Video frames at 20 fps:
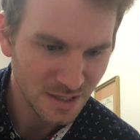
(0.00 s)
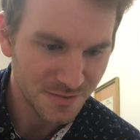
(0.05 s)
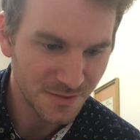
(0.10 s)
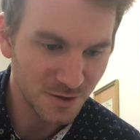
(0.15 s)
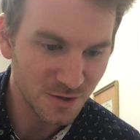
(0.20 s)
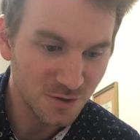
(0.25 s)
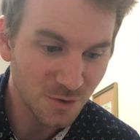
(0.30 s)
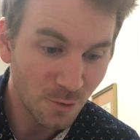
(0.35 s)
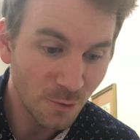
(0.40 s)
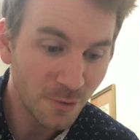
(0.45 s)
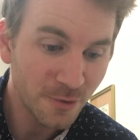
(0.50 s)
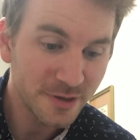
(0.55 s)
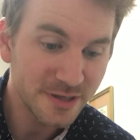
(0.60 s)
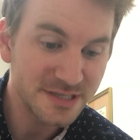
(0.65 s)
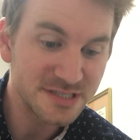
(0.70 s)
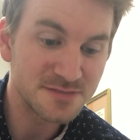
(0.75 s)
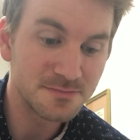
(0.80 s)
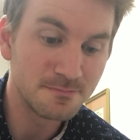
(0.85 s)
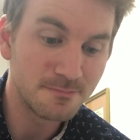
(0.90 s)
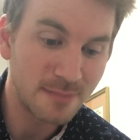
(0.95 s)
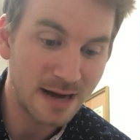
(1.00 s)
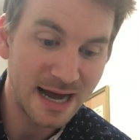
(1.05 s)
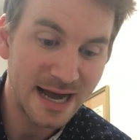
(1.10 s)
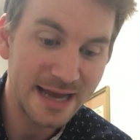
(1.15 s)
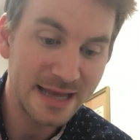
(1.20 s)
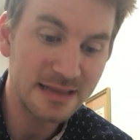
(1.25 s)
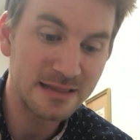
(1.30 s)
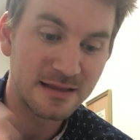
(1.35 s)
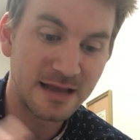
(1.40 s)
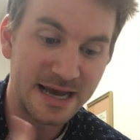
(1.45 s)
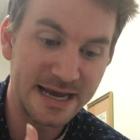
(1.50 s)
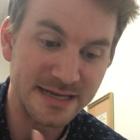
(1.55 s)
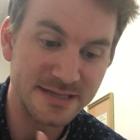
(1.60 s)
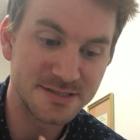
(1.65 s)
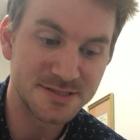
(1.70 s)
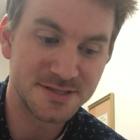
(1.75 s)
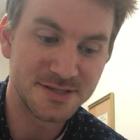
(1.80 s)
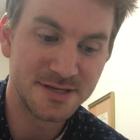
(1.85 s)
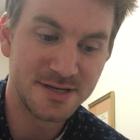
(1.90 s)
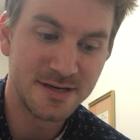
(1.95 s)
The Lord is my
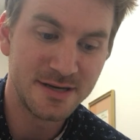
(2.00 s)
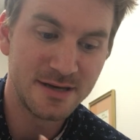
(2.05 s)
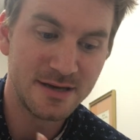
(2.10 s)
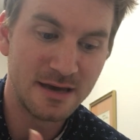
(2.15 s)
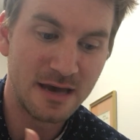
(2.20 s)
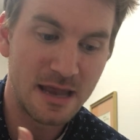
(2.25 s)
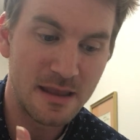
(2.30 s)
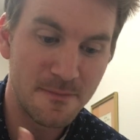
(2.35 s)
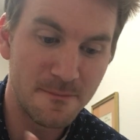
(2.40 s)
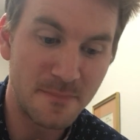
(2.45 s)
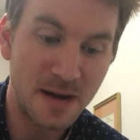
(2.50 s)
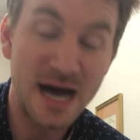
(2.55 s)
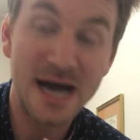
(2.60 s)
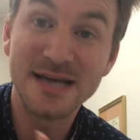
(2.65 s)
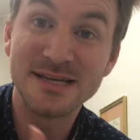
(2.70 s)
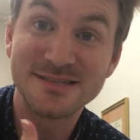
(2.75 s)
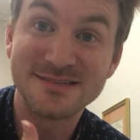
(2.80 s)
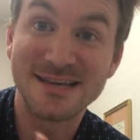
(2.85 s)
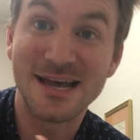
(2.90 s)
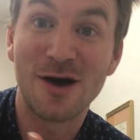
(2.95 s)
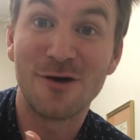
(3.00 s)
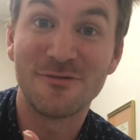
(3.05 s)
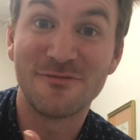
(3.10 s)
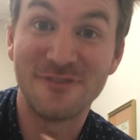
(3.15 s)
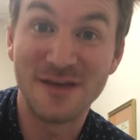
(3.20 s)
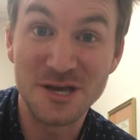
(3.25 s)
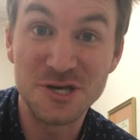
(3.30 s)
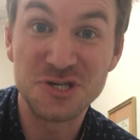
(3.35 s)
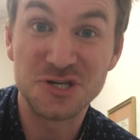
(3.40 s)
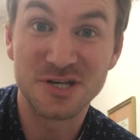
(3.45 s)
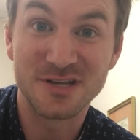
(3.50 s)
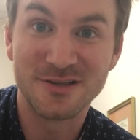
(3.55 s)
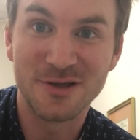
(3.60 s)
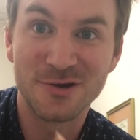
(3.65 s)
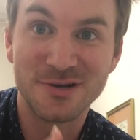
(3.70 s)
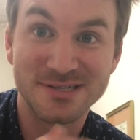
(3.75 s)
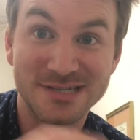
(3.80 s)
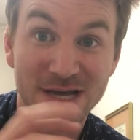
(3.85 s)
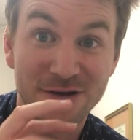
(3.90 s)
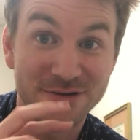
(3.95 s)
light and my salvation.
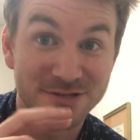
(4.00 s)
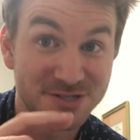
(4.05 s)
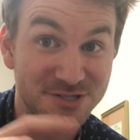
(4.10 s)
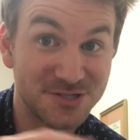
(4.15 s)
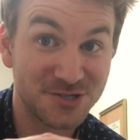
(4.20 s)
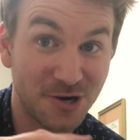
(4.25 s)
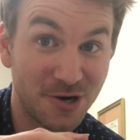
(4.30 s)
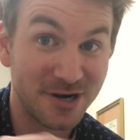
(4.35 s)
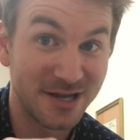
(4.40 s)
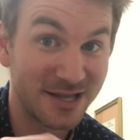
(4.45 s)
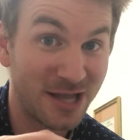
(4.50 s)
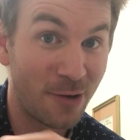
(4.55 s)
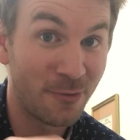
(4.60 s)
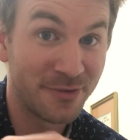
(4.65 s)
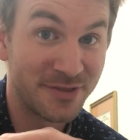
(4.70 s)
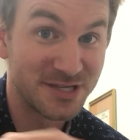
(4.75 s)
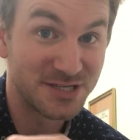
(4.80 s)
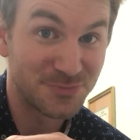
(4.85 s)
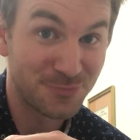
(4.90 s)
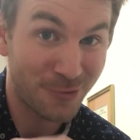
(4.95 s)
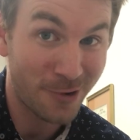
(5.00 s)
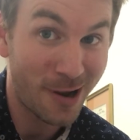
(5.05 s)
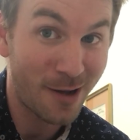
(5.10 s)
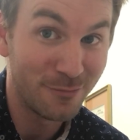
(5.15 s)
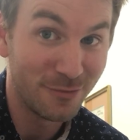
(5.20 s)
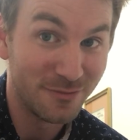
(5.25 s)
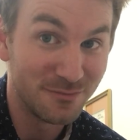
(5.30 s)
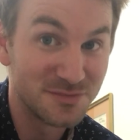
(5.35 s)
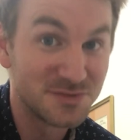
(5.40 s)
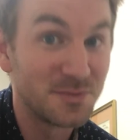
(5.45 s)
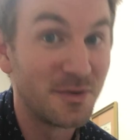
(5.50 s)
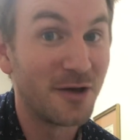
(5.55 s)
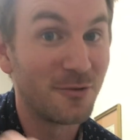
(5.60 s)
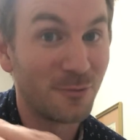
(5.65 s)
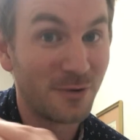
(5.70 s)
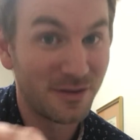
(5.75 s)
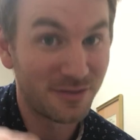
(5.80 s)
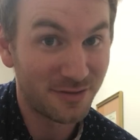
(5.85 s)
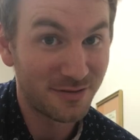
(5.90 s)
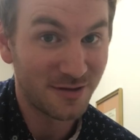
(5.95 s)
Notice how he's starting not with his problems,
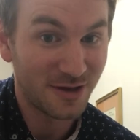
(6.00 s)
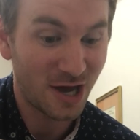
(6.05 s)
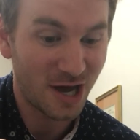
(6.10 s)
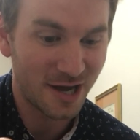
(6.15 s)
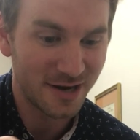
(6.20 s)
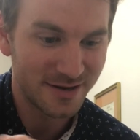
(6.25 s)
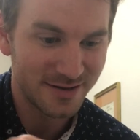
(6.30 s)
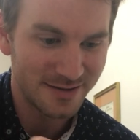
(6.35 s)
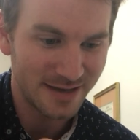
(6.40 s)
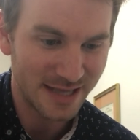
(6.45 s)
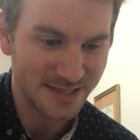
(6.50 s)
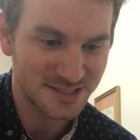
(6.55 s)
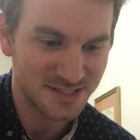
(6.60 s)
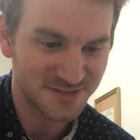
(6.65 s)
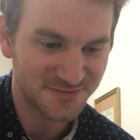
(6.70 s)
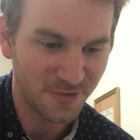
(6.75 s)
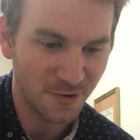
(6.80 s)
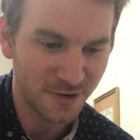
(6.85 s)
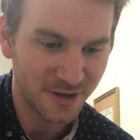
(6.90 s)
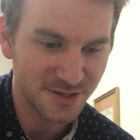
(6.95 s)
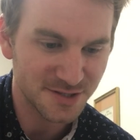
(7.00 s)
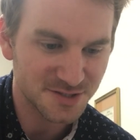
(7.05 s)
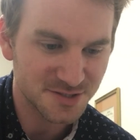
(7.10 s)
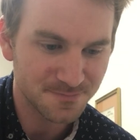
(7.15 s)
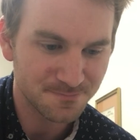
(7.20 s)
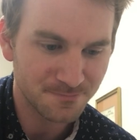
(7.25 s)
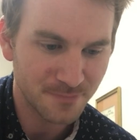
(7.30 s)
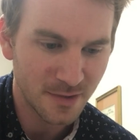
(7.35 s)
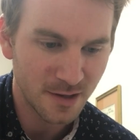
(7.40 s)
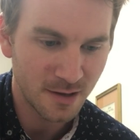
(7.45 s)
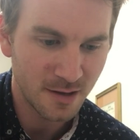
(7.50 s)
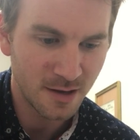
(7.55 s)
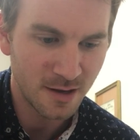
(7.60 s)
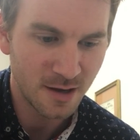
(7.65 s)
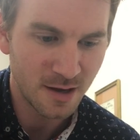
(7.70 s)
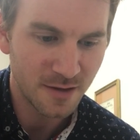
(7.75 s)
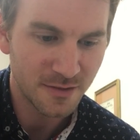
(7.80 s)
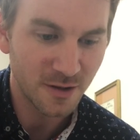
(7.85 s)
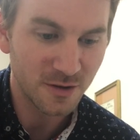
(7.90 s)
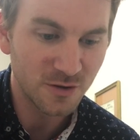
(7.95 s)
but with God. That's his focus.
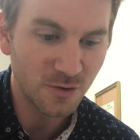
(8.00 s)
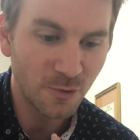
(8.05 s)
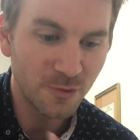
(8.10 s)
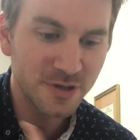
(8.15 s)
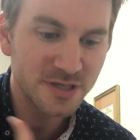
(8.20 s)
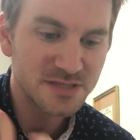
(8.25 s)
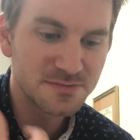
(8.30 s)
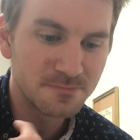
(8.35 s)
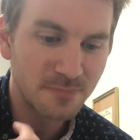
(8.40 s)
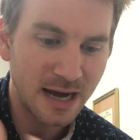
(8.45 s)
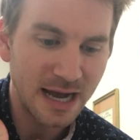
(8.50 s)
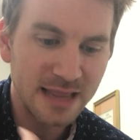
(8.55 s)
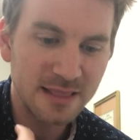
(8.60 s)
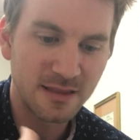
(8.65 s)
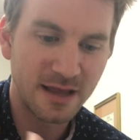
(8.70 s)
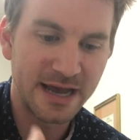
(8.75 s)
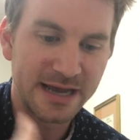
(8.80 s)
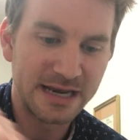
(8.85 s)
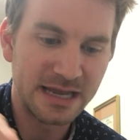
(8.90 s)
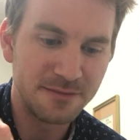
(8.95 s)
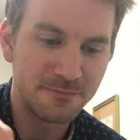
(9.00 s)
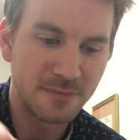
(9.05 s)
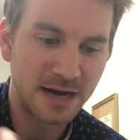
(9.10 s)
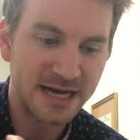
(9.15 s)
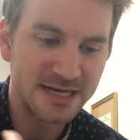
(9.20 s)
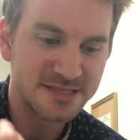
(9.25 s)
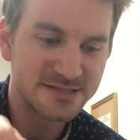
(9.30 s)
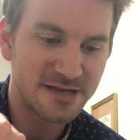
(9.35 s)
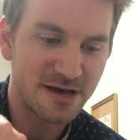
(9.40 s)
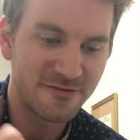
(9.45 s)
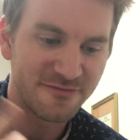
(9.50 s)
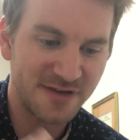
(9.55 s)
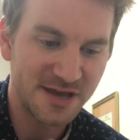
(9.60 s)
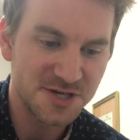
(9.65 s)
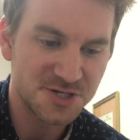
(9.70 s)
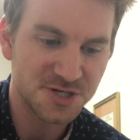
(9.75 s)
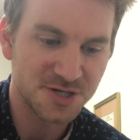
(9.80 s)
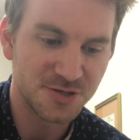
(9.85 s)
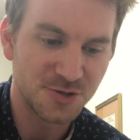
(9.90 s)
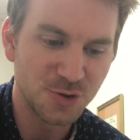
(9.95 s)
The Lord is my light and my
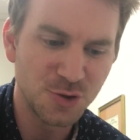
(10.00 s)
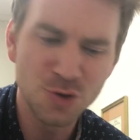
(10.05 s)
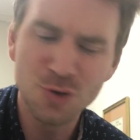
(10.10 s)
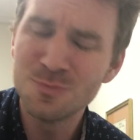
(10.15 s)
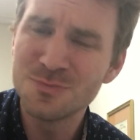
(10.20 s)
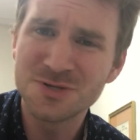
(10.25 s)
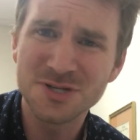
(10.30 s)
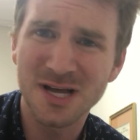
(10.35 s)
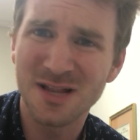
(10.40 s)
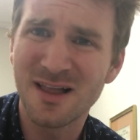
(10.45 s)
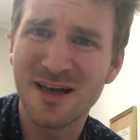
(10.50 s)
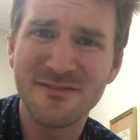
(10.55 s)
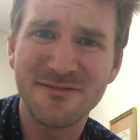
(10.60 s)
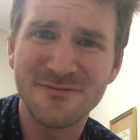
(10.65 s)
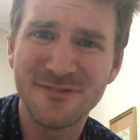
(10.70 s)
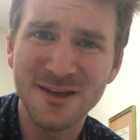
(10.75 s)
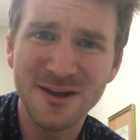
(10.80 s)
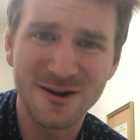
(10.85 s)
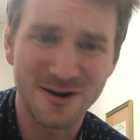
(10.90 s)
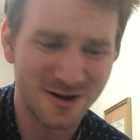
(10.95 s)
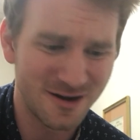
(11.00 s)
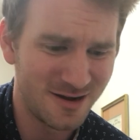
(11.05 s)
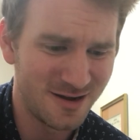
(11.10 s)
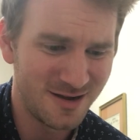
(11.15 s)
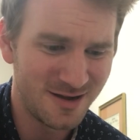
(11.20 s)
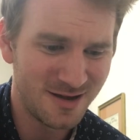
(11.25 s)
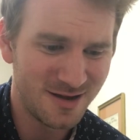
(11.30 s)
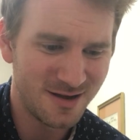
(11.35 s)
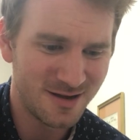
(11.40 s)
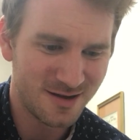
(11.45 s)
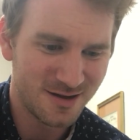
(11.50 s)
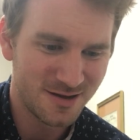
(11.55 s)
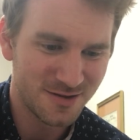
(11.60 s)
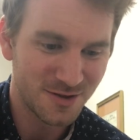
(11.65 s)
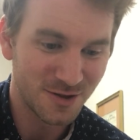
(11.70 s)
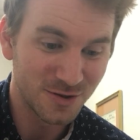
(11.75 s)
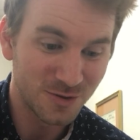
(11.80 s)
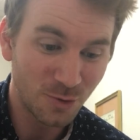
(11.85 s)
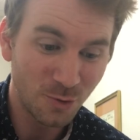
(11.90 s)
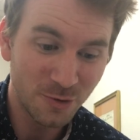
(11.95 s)
salvation. Whom shall I fear?
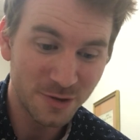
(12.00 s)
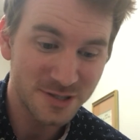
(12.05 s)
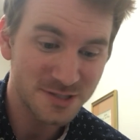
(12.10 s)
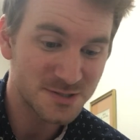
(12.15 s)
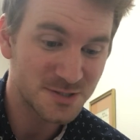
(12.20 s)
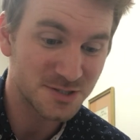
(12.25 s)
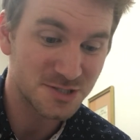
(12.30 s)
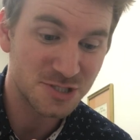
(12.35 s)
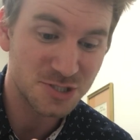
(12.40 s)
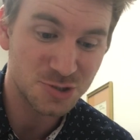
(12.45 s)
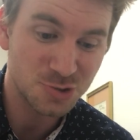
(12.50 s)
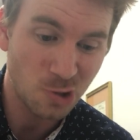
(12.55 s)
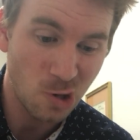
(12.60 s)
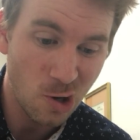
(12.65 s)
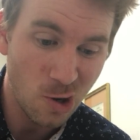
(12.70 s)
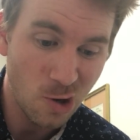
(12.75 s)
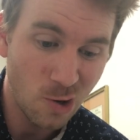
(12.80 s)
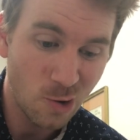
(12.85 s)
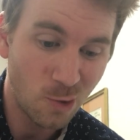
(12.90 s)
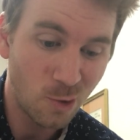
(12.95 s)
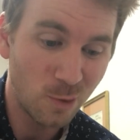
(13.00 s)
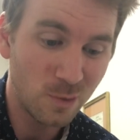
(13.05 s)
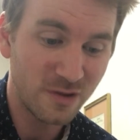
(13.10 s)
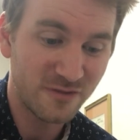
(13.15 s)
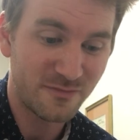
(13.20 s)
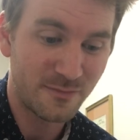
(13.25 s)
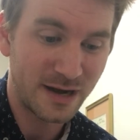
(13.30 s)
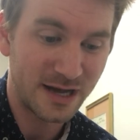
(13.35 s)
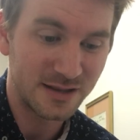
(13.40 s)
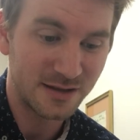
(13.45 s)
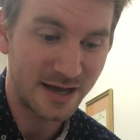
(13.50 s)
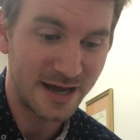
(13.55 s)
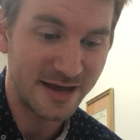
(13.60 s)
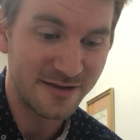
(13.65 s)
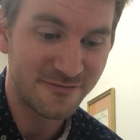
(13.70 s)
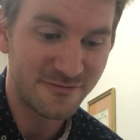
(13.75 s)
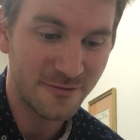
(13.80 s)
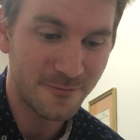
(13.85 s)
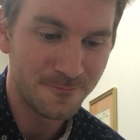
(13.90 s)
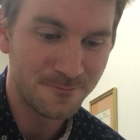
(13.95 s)
The Lord is the stronghold of my
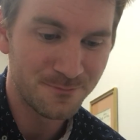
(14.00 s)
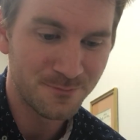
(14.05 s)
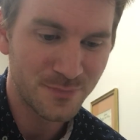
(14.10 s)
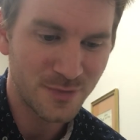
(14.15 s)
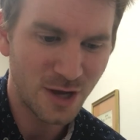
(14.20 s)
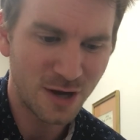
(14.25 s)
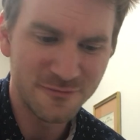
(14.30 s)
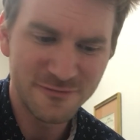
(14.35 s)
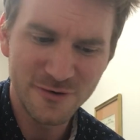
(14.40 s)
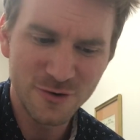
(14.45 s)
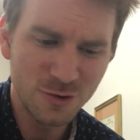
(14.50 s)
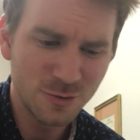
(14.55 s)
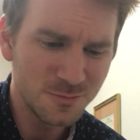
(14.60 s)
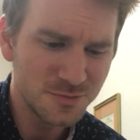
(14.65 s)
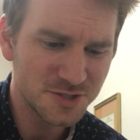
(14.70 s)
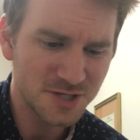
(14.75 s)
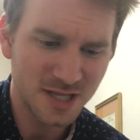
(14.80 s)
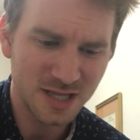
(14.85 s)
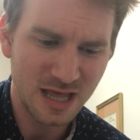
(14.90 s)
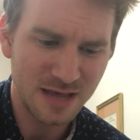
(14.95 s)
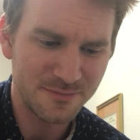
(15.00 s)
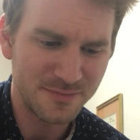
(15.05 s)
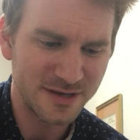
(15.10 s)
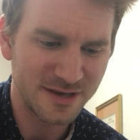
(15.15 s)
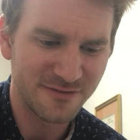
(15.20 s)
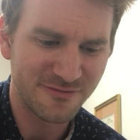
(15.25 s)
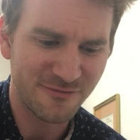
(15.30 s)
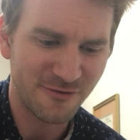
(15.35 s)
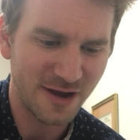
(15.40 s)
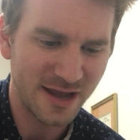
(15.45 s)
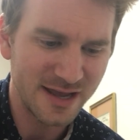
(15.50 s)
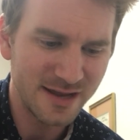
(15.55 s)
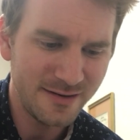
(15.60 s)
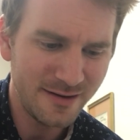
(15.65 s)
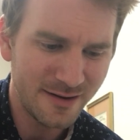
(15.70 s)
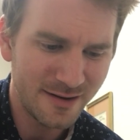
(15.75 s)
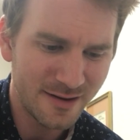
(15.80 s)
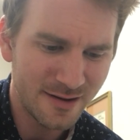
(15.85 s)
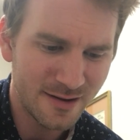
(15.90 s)
life. Of whom shall I be afraid?